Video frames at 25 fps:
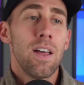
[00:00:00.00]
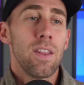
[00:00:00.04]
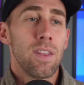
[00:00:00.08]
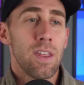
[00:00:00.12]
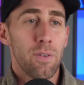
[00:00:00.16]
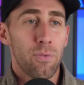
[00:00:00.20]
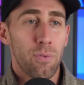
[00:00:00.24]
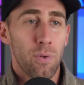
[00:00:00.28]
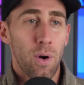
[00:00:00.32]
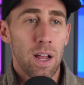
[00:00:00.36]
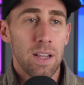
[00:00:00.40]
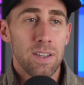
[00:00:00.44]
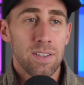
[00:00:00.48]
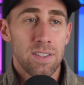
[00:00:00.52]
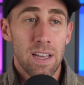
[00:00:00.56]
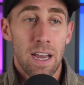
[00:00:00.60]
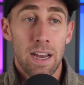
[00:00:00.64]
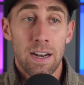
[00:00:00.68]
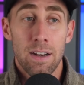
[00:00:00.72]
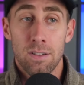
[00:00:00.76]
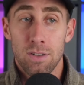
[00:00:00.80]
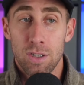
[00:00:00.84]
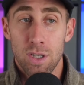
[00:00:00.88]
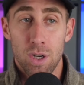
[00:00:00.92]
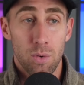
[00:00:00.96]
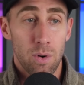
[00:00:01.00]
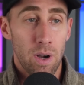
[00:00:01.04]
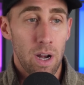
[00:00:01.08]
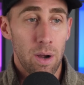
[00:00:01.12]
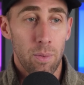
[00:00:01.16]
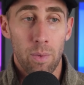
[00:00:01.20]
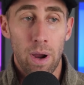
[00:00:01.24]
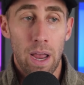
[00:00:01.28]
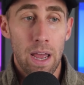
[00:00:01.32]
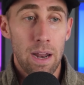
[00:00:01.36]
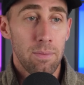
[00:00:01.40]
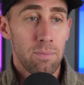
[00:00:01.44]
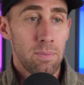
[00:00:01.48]
The front side, two and a
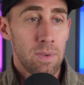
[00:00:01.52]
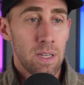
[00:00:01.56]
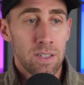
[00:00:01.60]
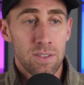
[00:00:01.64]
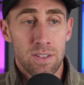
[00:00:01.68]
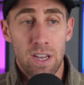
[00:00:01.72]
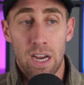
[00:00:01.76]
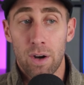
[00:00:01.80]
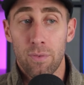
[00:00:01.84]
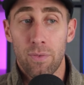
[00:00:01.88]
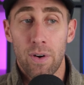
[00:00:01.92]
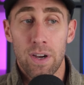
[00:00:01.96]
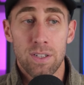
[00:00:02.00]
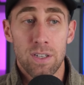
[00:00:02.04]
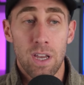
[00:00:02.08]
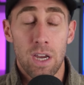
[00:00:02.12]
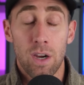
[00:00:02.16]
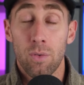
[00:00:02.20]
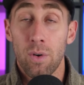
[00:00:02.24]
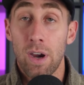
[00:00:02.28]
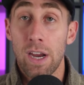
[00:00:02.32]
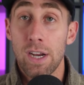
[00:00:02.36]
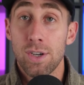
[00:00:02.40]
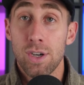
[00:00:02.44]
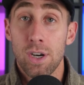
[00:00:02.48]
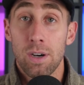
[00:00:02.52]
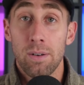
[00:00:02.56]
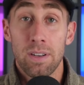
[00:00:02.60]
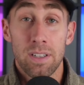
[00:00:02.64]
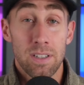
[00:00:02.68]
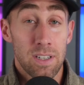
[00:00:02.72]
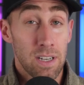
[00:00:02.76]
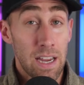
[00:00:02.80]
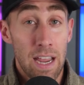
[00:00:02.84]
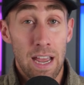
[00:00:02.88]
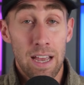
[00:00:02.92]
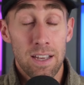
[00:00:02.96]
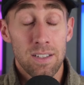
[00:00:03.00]
red, sacrifice a creature,
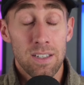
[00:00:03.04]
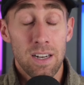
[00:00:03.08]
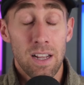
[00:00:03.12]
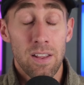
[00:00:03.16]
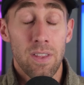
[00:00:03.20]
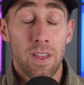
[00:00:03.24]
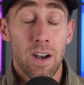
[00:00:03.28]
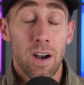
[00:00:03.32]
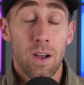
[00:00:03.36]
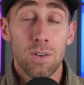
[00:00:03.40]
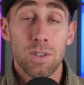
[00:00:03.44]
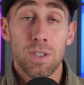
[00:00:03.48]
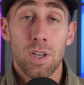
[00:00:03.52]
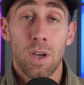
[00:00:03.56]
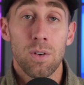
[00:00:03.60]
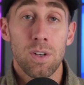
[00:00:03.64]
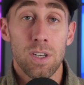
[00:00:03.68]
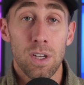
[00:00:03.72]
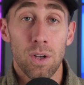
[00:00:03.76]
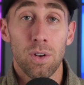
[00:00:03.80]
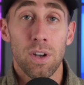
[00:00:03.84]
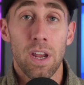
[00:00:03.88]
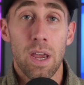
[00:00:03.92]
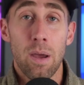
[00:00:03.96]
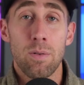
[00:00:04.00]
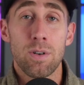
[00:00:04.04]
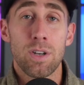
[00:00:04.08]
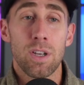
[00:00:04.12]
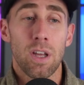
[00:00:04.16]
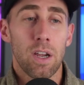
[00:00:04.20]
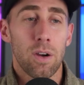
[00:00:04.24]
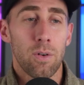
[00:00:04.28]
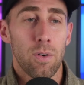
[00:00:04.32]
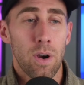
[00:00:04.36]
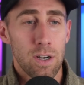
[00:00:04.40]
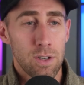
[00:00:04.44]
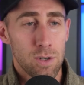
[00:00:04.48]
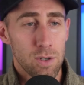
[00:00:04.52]
it's a cast it, and then also deal damage, you
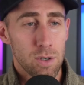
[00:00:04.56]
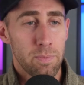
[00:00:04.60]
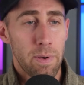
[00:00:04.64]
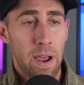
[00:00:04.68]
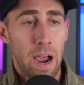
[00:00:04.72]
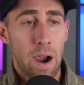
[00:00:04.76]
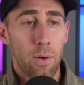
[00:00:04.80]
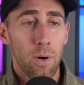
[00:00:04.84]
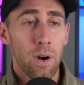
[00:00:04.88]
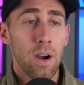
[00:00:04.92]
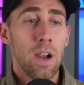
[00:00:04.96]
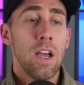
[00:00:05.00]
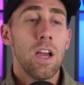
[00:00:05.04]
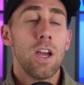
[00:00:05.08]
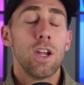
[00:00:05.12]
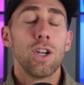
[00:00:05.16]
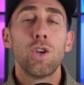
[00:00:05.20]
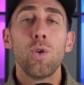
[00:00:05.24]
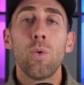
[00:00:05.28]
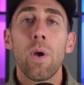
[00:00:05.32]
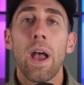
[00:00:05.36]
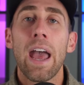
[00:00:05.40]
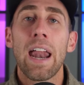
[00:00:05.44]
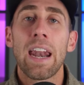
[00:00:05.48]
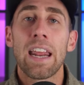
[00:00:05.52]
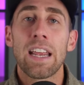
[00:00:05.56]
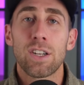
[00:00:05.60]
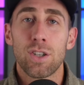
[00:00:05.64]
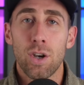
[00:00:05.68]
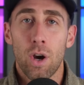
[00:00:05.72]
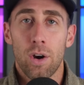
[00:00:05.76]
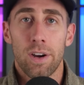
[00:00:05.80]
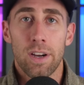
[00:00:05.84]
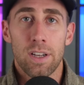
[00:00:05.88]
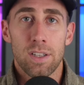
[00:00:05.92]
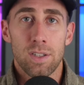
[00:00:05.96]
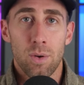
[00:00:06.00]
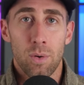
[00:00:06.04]
like creature's power to any
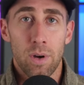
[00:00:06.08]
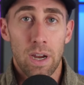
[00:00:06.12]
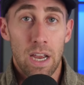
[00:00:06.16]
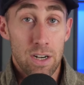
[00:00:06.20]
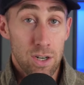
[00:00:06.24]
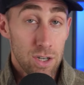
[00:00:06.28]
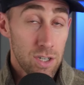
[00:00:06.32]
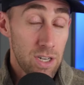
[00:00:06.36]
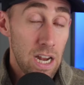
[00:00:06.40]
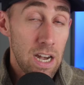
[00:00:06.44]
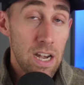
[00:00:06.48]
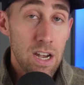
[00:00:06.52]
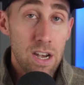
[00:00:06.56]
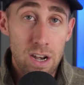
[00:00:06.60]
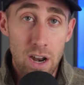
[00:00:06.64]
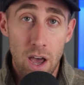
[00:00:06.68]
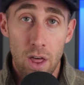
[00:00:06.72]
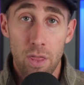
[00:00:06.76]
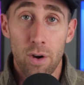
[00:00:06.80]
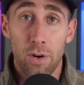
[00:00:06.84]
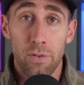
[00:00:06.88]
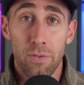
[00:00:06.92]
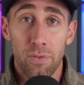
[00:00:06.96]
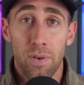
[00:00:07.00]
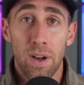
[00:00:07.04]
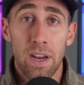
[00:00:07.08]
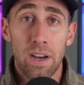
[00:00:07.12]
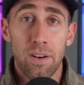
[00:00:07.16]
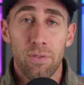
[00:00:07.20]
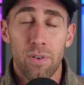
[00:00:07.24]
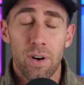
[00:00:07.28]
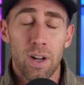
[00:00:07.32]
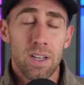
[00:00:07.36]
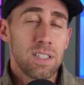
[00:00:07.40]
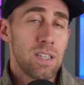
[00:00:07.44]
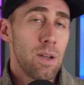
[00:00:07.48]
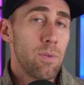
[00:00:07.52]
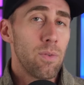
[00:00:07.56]
target. So again, just another fling
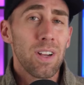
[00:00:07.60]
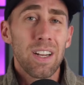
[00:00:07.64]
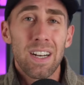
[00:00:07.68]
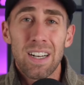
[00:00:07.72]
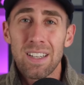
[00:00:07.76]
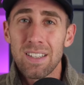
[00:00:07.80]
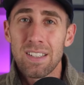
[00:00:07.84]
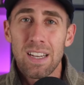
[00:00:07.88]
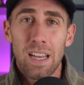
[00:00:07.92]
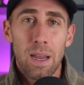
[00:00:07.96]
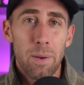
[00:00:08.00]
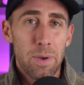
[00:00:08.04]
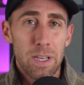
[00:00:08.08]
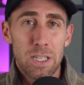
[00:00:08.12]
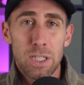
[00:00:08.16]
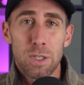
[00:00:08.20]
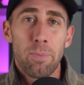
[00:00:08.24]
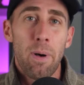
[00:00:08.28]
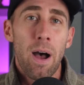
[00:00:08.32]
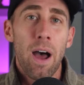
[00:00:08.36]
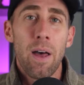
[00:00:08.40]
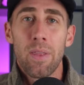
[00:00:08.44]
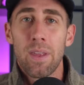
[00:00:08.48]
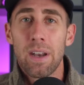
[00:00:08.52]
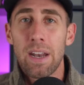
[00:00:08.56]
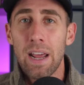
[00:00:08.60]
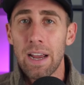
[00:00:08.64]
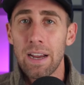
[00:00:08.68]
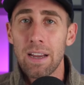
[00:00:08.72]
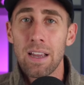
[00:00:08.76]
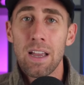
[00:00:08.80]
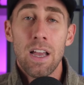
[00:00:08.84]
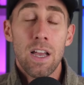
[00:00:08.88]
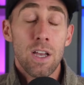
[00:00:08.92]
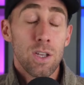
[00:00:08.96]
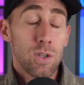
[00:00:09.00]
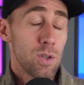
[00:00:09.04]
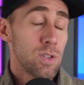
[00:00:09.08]
for us that really doesn't take up a spot in the deck.
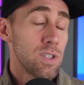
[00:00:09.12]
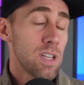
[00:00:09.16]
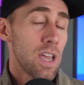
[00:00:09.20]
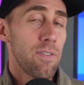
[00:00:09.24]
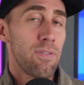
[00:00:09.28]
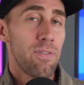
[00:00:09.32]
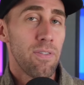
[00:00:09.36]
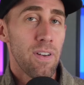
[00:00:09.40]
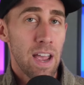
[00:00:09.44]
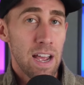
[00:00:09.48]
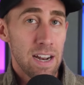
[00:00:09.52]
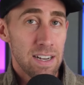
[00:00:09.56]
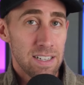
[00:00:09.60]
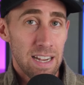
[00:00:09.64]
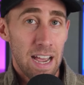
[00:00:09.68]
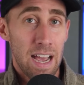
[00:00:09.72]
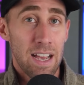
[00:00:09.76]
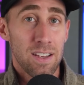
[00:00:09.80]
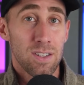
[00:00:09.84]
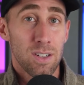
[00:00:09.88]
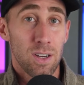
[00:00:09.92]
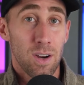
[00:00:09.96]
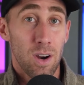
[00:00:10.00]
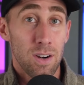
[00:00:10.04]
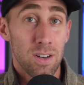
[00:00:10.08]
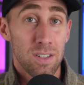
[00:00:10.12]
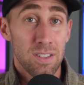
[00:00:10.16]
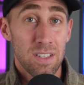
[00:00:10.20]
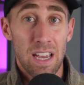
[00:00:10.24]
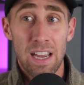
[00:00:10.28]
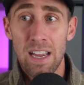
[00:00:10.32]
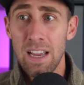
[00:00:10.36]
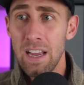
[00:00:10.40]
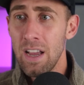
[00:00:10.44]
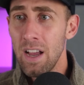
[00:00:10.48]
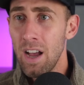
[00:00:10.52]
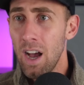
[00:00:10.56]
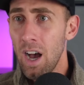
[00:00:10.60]
So it's a fantastic card to
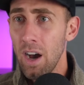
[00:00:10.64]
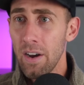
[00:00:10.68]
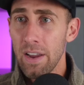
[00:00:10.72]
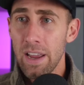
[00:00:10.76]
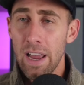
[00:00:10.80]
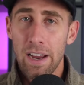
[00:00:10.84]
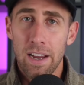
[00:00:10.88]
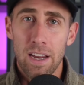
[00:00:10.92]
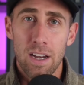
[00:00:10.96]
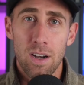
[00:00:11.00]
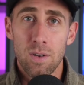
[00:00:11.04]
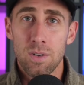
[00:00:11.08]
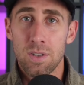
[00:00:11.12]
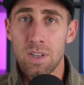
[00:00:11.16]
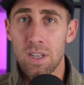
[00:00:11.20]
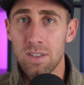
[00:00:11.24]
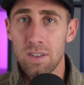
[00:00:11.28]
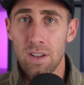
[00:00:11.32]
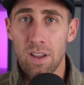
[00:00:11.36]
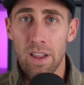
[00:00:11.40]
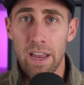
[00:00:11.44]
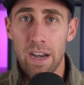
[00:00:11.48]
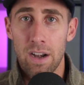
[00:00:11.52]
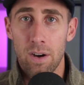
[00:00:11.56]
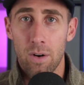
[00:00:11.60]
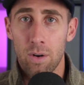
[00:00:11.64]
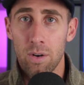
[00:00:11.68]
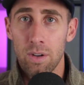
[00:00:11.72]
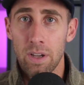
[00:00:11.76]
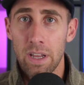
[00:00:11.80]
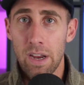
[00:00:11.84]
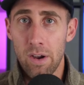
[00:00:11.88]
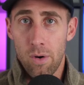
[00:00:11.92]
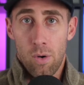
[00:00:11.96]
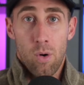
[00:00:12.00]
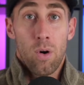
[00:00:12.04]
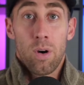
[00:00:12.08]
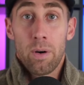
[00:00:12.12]
say, oh yeah, I can use this land
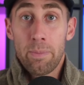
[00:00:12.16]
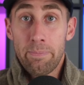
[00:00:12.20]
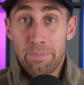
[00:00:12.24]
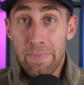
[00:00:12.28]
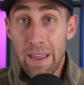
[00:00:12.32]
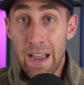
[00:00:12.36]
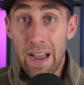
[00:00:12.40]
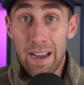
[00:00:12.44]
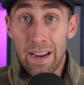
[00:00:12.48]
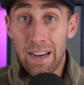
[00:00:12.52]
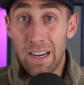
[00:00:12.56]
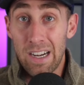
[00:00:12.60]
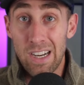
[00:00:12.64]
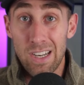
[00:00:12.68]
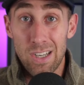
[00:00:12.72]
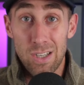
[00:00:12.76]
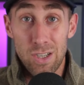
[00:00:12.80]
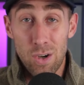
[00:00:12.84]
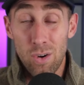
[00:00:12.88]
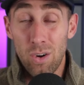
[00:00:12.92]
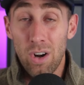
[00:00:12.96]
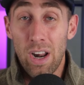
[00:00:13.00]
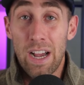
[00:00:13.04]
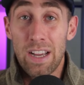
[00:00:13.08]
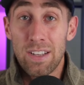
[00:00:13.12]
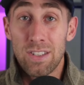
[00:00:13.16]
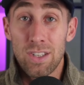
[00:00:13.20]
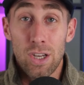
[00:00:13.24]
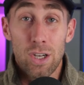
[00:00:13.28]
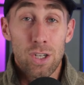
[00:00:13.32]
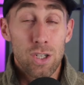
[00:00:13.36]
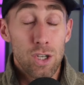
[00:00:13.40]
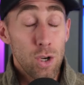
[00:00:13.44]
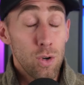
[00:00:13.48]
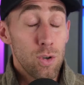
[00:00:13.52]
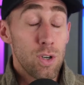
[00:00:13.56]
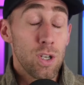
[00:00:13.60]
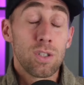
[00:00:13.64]
early, or yeah, I can just utilize
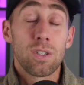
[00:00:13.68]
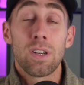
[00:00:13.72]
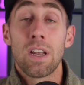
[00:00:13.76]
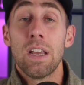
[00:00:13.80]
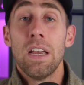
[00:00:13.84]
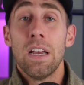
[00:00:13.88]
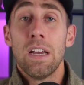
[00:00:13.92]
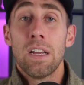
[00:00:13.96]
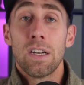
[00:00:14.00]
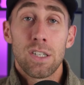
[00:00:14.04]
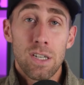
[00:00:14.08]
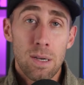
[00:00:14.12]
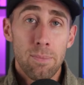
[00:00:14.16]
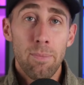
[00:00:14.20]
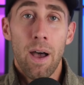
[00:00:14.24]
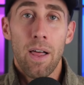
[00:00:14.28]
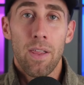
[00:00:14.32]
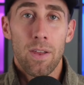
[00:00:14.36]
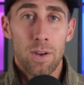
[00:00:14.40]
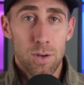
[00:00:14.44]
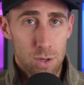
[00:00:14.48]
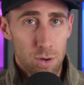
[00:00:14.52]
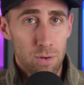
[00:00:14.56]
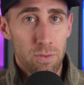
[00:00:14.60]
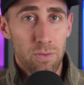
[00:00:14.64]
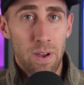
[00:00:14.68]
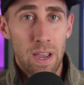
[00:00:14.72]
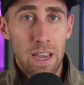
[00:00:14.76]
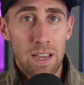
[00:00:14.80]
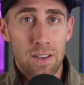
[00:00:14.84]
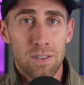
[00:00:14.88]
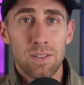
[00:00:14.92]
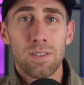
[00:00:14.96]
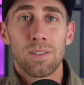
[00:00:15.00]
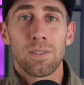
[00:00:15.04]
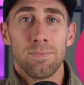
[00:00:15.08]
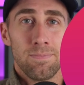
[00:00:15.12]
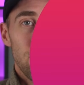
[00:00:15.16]
it to just demolish your face.